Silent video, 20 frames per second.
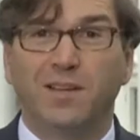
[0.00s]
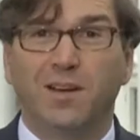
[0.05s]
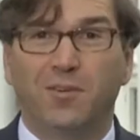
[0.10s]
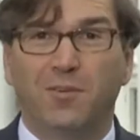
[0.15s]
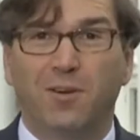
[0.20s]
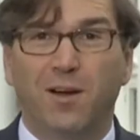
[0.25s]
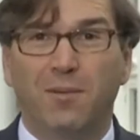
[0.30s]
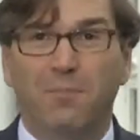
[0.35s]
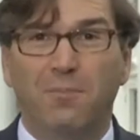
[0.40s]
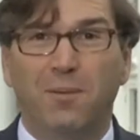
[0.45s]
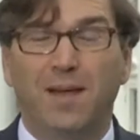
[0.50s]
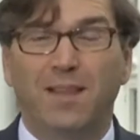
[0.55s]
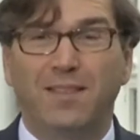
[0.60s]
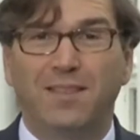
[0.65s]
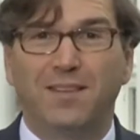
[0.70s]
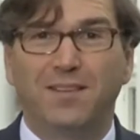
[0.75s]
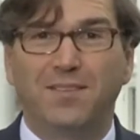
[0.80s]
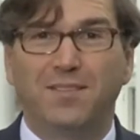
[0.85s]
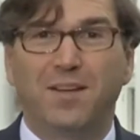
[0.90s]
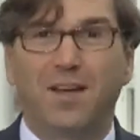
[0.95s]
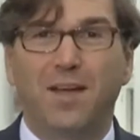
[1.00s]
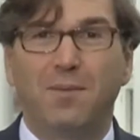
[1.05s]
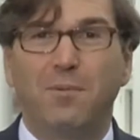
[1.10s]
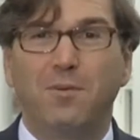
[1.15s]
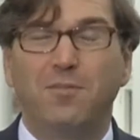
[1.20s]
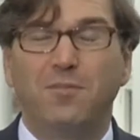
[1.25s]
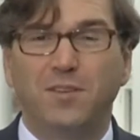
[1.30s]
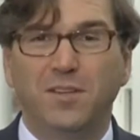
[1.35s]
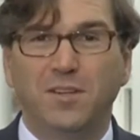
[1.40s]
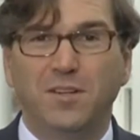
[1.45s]
go up at this
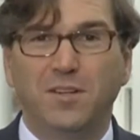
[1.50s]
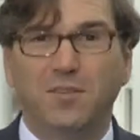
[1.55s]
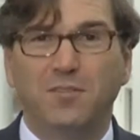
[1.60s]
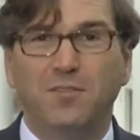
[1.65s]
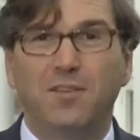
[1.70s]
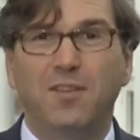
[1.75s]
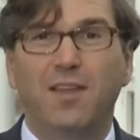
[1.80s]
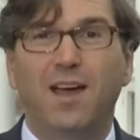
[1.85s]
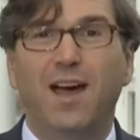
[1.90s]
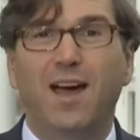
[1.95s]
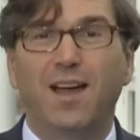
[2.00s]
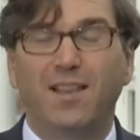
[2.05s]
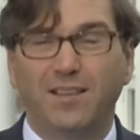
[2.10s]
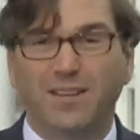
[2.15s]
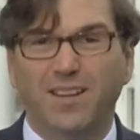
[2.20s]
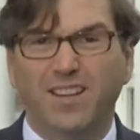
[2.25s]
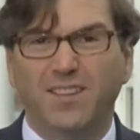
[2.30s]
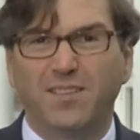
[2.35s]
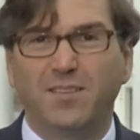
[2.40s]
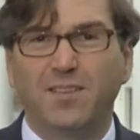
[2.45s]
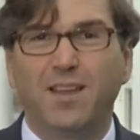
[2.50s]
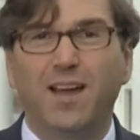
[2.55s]
time of year for the holidays?